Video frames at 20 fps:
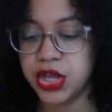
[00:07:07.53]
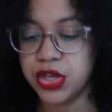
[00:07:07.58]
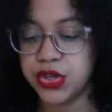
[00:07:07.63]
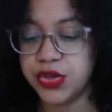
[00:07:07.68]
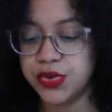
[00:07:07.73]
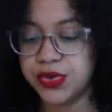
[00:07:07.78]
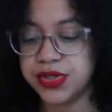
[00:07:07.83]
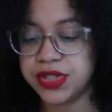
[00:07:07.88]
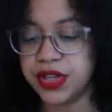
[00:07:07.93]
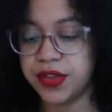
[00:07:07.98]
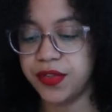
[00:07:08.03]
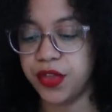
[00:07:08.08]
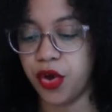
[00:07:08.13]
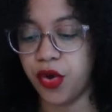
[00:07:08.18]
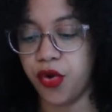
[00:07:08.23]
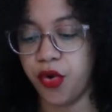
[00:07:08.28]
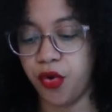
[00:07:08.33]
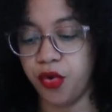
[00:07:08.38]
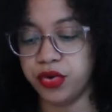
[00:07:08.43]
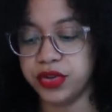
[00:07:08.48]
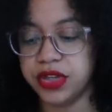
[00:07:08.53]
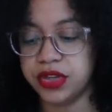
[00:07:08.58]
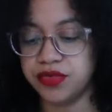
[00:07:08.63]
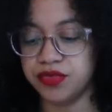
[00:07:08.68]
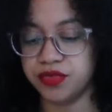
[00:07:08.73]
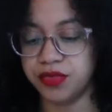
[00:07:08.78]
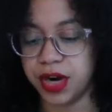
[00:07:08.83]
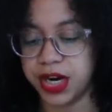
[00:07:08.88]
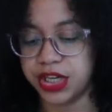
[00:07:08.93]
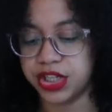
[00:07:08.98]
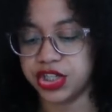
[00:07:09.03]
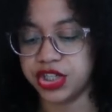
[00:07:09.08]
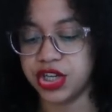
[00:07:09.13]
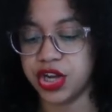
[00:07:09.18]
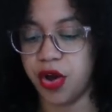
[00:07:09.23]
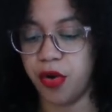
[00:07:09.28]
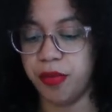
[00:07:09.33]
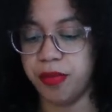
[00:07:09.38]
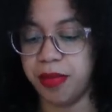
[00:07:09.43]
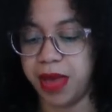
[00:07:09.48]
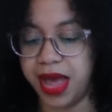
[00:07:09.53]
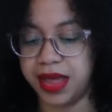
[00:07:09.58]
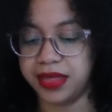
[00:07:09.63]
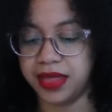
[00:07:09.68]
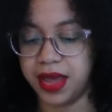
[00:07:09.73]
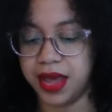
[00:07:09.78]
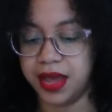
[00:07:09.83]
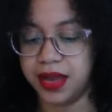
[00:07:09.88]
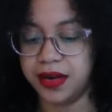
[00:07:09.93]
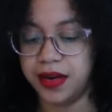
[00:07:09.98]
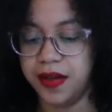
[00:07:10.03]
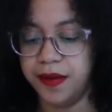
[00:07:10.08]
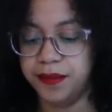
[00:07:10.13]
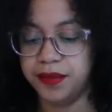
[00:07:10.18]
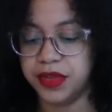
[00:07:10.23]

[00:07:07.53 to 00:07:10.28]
using the golden ratio method.